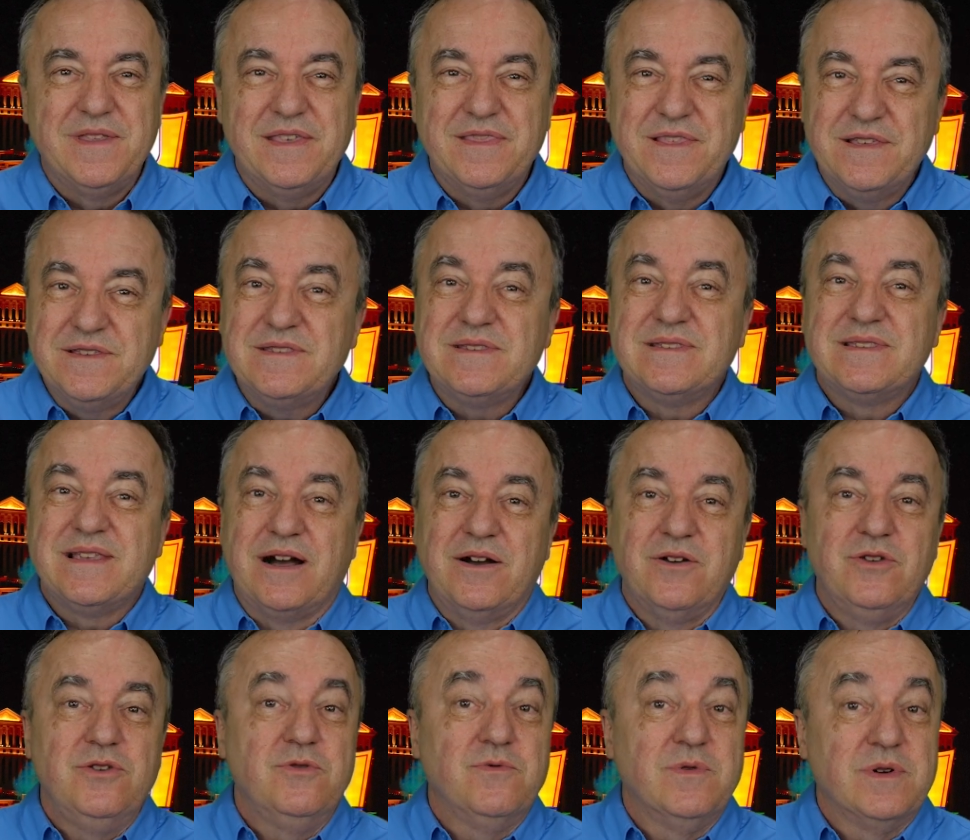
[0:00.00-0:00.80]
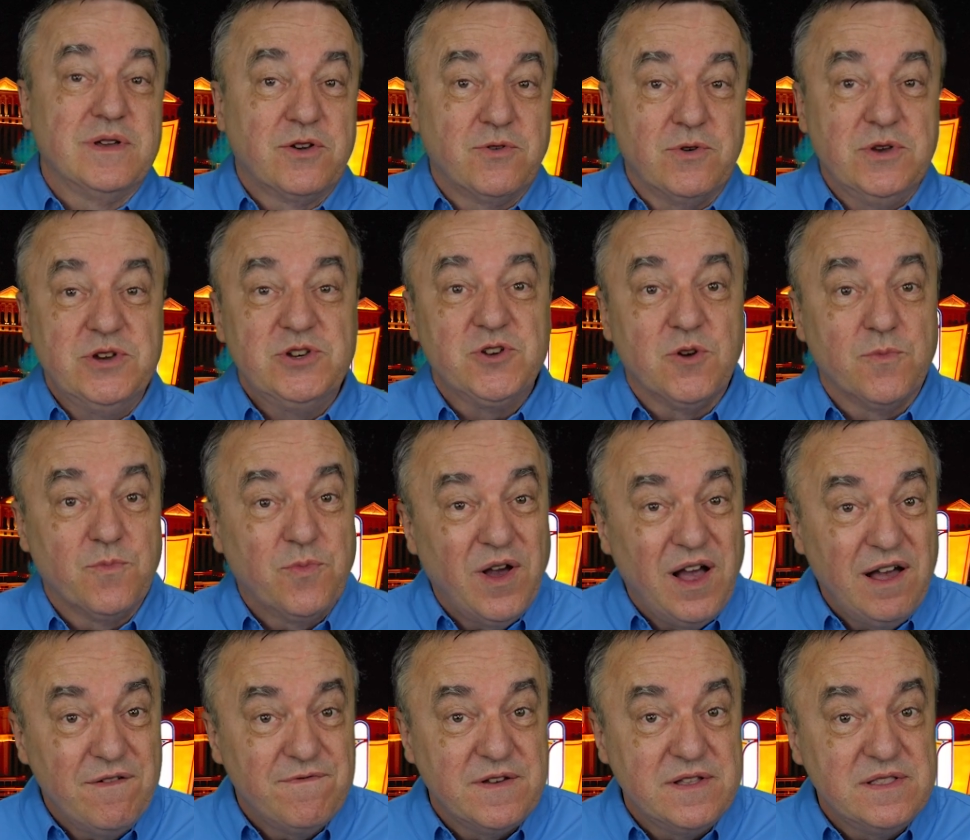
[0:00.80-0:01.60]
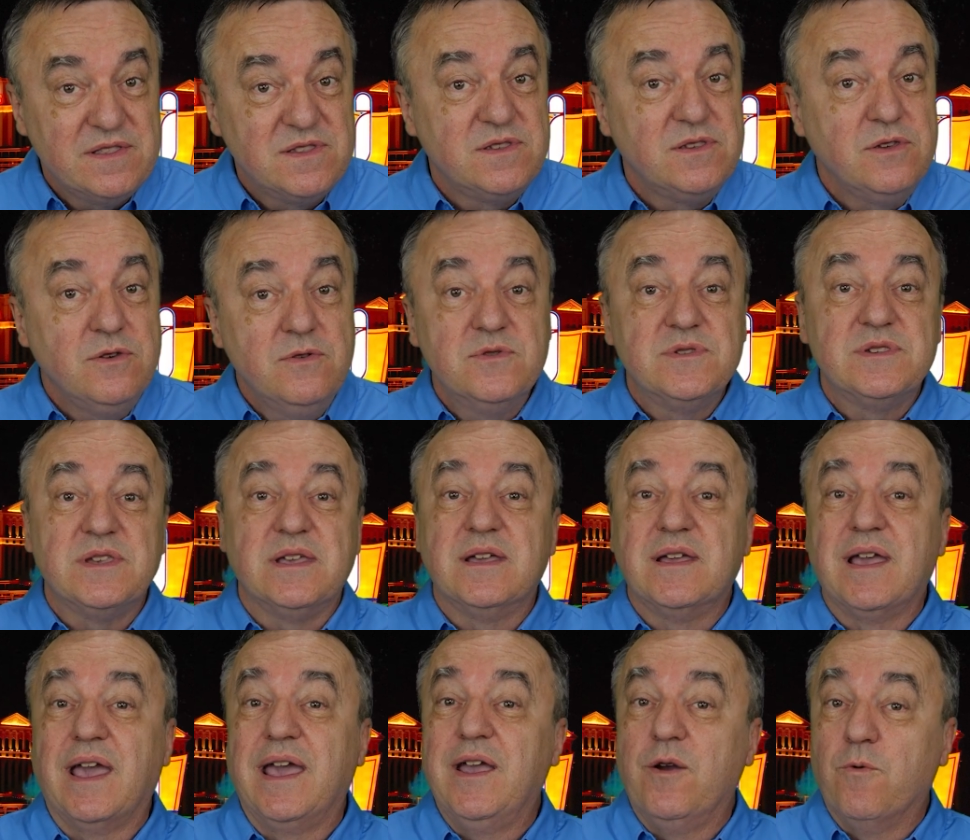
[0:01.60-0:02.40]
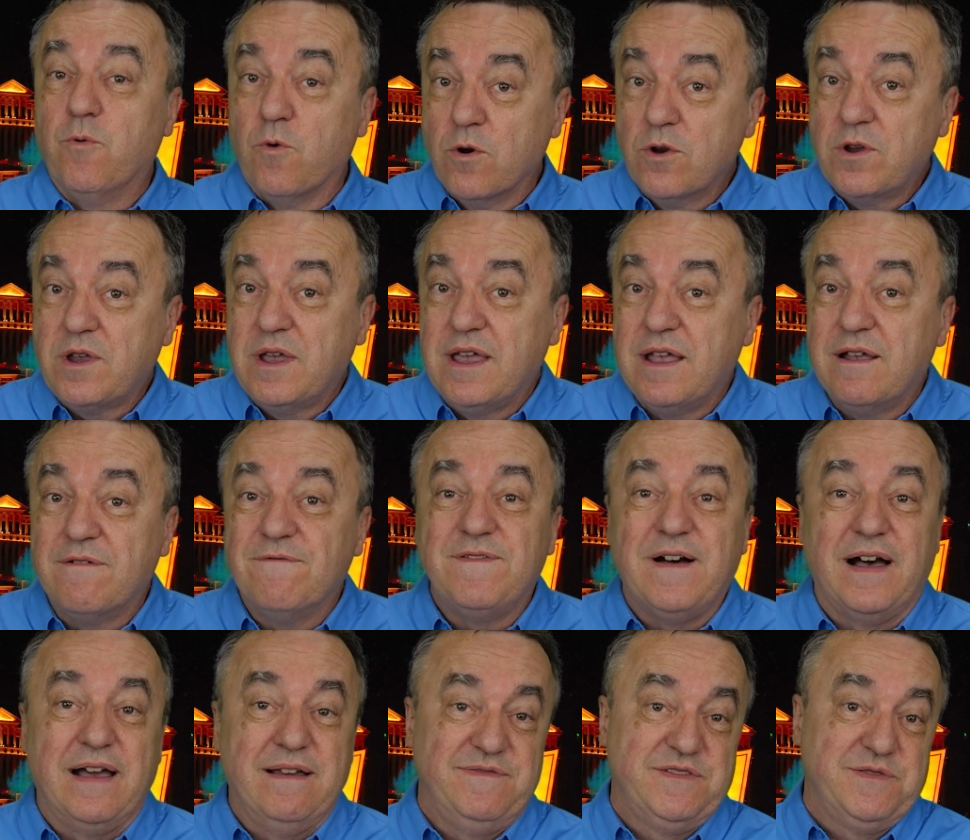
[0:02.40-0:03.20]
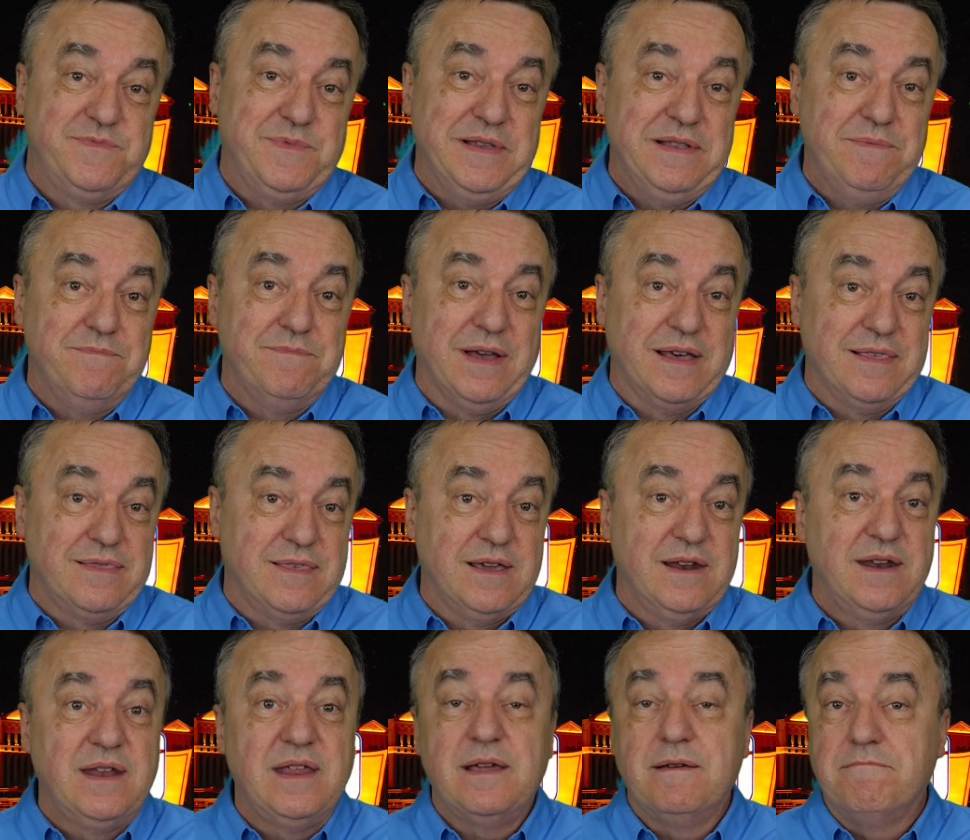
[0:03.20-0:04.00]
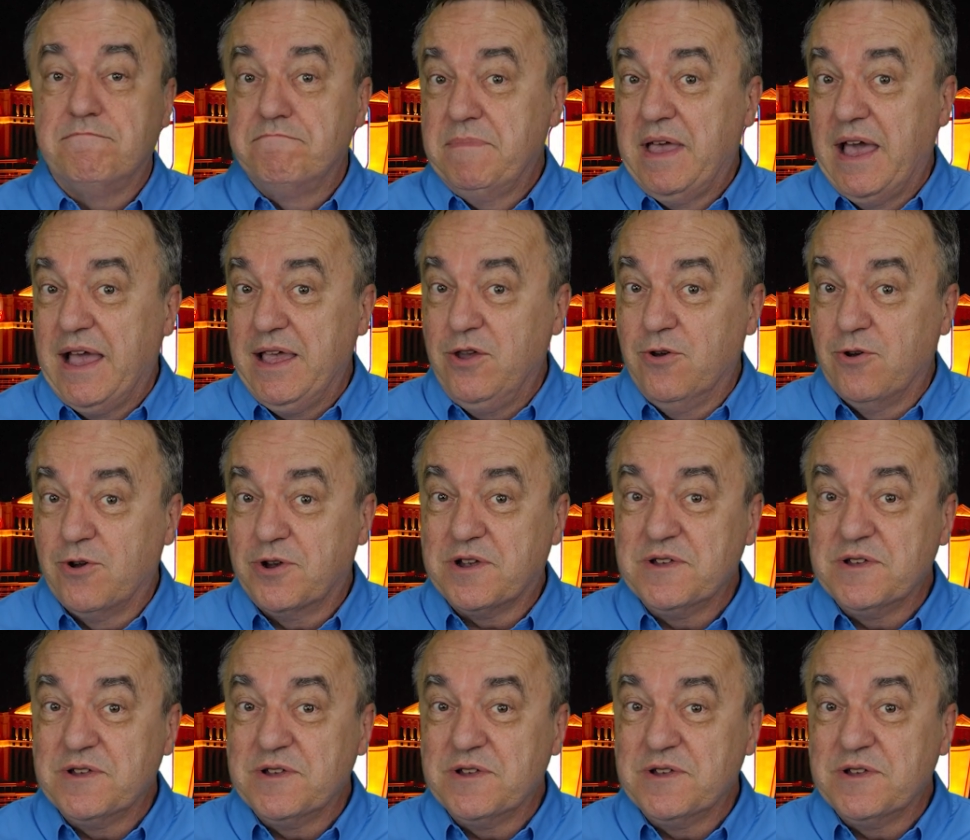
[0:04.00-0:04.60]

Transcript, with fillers: And this is how you increase your profit profits using a working five spin method at your